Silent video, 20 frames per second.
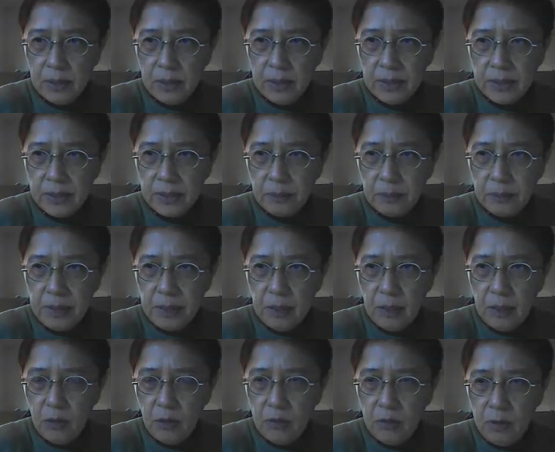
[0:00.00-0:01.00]
listed
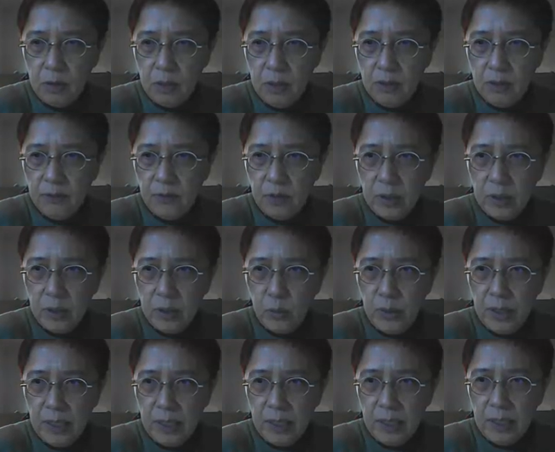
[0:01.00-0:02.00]
below for a
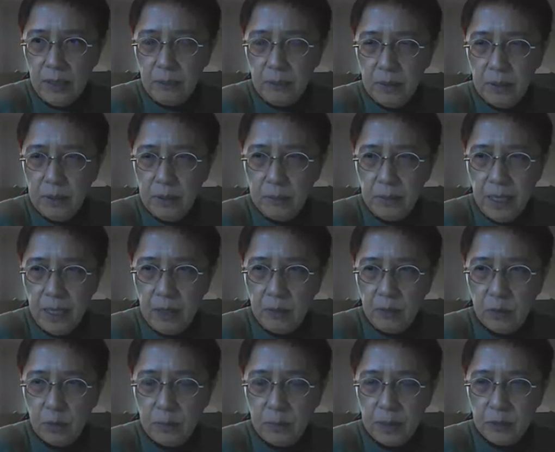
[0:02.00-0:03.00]
weekly
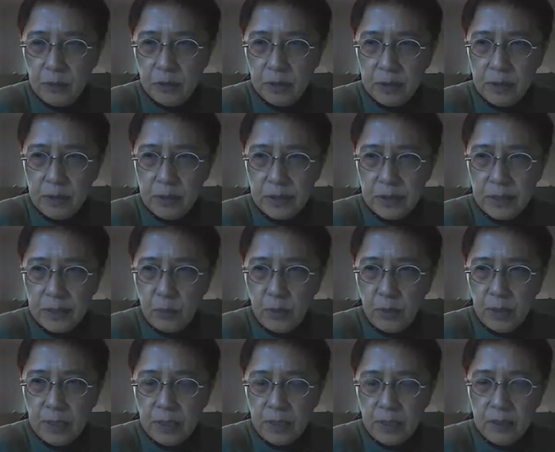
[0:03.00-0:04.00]
payroll period. This is a
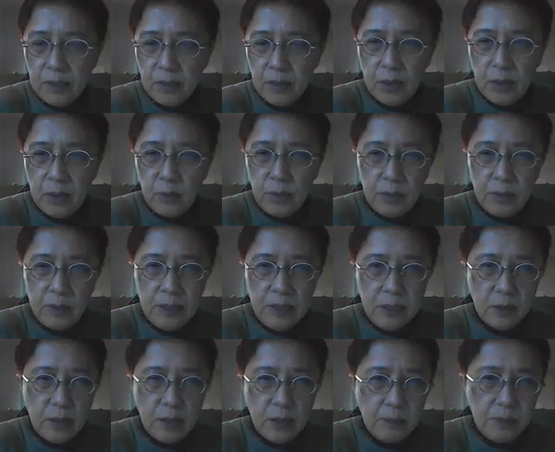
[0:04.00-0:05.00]
weekly, okay? We
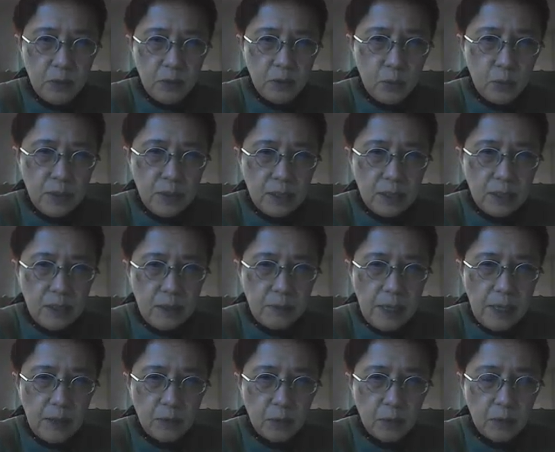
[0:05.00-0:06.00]
need to compute a weekly
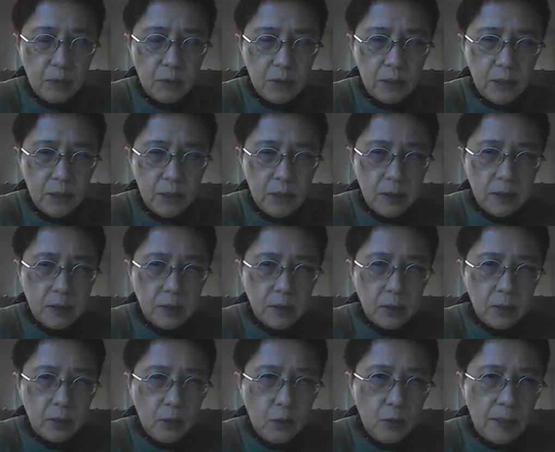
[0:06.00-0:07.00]
payroll.
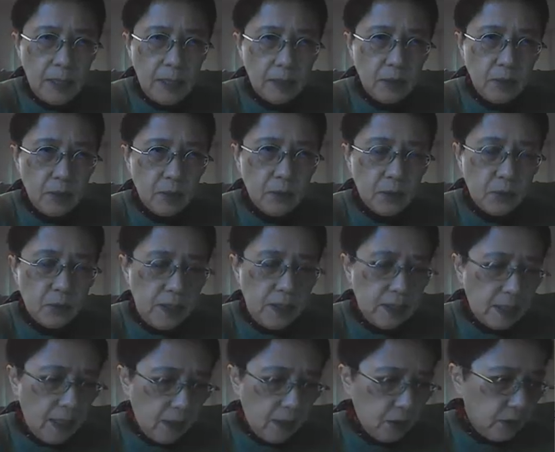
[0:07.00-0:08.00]
So go back to
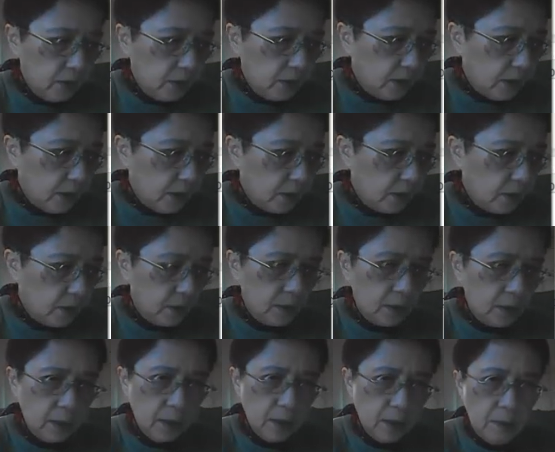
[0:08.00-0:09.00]

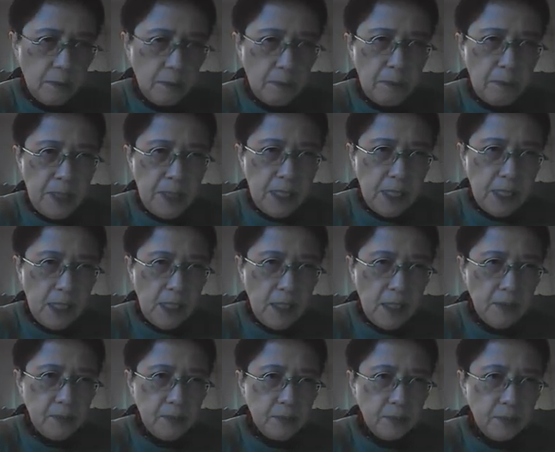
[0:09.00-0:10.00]
3-6B.